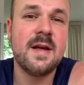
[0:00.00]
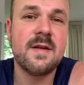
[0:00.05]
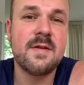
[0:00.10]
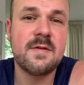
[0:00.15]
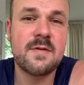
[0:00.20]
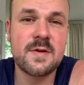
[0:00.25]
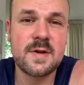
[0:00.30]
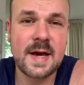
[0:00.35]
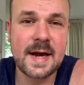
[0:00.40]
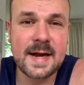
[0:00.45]

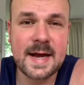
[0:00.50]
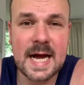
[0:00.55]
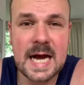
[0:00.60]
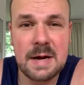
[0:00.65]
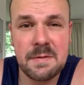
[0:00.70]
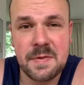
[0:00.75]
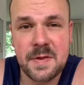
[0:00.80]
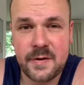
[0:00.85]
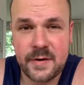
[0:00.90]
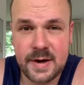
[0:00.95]
check
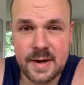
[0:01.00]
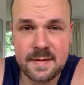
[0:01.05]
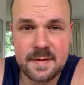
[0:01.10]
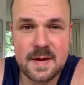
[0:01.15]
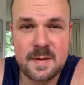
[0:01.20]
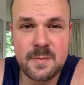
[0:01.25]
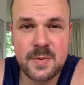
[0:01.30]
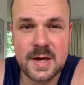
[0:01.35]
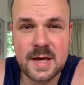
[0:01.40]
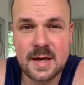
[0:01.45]
out their
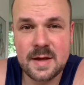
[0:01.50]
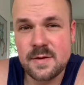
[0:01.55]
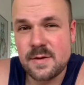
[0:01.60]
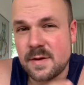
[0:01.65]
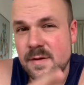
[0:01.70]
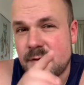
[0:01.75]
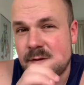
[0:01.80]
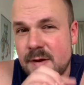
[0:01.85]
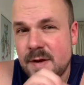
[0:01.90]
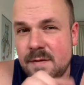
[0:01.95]
Etsy page
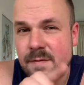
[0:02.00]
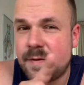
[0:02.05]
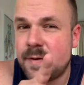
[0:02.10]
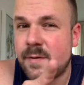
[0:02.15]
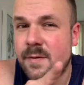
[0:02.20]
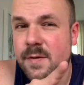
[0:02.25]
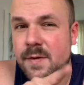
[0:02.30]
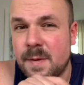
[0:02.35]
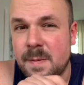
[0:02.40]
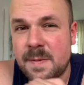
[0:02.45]
and see if
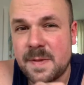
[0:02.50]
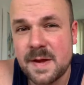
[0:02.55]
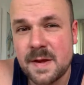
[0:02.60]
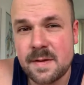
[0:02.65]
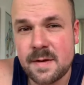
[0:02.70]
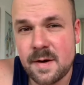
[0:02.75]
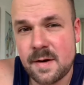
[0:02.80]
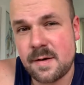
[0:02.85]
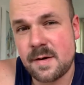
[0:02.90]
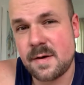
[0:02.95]
there's something
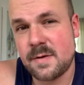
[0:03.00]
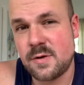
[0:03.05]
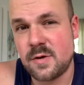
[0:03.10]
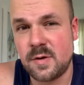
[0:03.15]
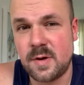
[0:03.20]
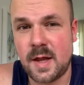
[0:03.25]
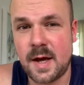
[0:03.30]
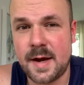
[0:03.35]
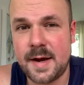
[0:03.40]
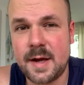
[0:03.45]
there that
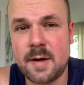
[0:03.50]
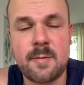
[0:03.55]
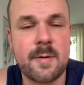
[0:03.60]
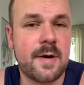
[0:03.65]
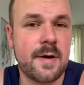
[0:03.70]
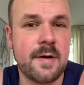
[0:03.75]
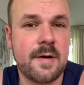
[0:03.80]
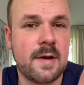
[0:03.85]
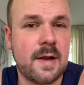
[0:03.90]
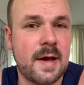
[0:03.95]
you like, where
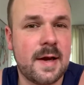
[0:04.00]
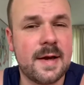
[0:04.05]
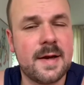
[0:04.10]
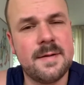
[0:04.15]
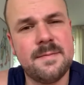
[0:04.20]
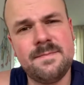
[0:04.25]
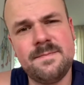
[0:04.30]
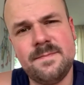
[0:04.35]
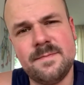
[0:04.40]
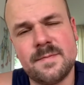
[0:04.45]
you're like,
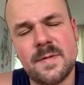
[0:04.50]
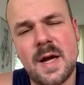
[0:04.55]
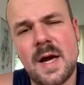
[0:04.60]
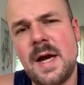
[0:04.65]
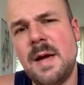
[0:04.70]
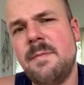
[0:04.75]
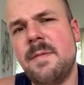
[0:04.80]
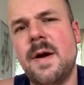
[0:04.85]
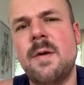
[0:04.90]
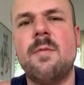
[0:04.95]

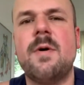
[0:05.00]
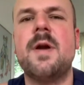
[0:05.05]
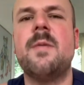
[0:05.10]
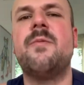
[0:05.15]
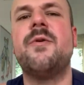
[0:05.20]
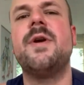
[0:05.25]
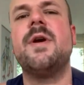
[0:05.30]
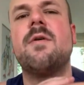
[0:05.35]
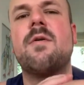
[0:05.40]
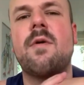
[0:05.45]
I might want to
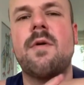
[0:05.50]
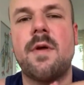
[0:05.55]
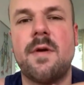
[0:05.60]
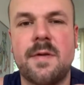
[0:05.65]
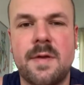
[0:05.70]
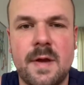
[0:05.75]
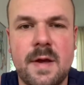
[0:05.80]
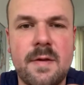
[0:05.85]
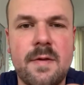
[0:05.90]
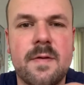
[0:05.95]
pre-order
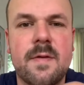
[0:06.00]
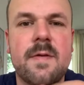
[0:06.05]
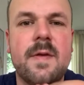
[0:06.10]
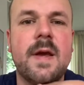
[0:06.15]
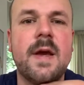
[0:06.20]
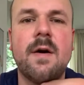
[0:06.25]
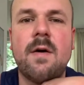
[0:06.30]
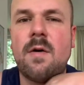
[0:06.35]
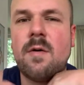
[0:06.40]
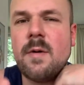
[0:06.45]
this.
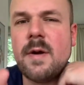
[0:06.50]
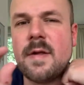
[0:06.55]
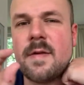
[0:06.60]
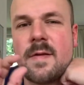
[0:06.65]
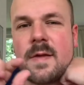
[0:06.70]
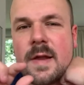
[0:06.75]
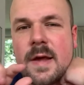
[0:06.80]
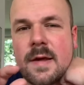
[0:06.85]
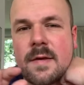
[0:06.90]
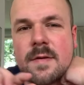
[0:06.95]
They always
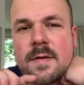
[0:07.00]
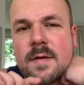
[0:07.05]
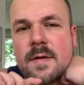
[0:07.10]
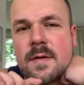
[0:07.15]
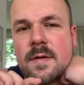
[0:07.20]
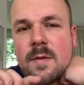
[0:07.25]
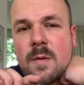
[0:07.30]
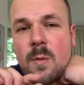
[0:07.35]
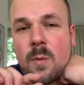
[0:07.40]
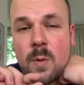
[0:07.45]
list
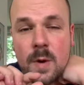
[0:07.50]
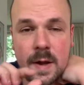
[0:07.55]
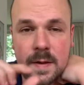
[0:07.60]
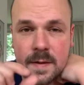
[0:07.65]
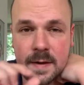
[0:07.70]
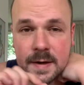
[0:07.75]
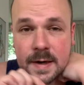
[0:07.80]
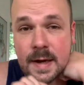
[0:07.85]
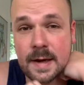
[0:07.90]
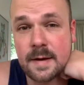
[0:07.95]
when
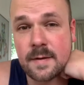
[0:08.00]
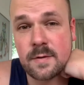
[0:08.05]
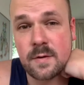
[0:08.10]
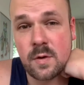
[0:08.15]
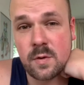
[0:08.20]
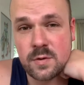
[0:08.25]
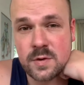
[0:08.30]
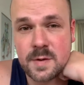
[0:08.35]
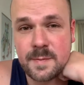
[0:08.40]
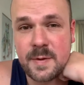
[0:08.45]
the deck is
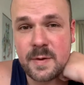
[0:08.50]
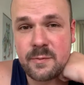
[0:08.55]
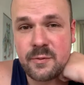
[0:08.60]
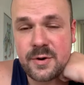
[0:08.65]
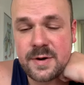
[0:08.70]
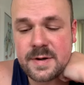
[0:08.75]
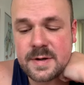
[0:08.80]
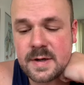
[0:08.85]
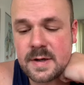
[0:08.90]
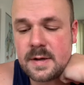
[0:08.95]
going to be
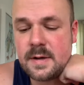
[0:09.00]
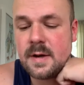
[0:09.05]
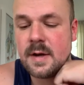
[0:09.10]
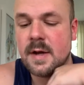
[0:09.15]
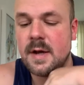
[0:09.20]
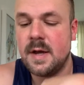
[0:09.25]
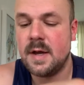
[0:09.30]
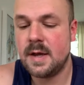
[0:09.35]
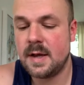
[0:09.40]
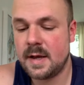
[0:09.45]
printed,
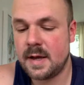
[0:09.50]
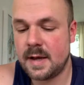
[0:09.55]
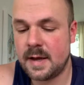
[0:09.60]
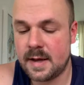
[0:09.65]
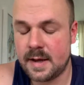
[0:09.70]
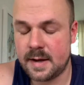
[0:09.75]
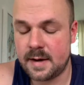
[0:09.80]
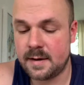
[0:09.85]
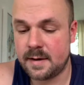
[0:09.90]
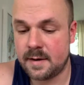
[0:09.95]

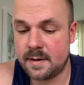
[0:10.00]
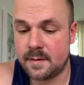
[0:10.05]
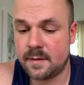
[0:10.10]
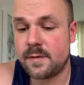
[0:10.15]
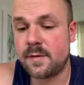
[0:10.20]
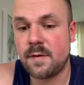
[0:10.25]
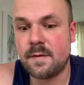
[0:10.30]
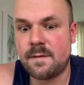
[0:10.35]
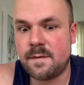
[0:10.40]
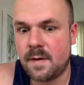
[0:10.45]
and
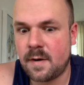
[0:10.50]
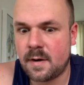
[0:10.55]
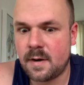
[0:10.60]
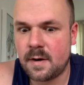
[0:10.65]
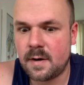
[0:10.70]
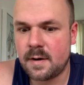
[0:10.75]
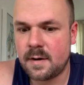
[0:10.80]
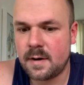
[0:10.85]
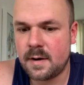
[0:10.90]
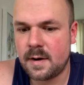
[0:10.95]
so
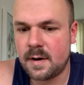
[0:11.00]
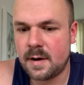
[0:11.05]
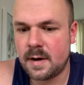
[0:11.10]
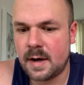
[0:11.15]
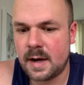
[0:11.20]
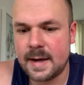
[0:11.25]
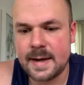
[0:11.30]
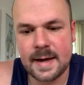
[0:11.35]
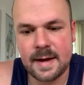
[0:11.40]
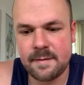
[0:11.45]
far
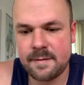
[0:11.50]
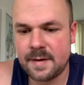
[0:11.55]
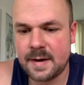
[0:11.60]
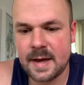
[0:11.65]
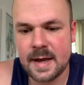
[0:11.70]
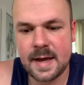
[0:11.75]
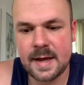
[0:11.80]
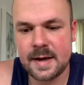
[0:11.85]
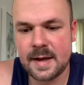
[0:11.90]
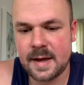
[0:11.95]
I haven't
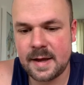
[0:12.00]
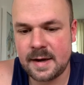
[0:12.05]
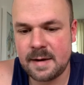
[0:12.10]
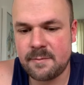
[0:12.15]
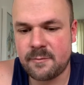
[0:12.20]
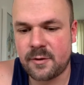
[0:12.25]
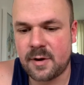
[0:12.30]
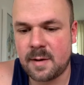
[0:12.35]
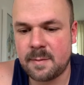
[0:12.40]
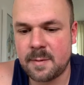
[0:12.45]
had any
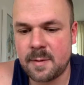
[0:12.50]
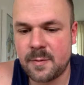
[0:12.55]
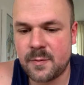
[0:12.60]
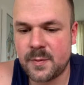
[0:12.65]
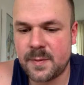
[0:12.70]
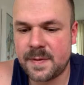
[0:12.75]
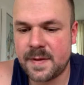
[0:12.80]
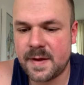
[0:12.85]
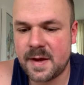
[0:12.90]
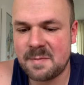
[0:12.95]
problems
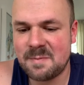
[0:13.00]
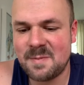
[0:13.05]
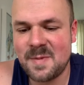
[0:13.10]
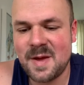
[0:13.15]
with them,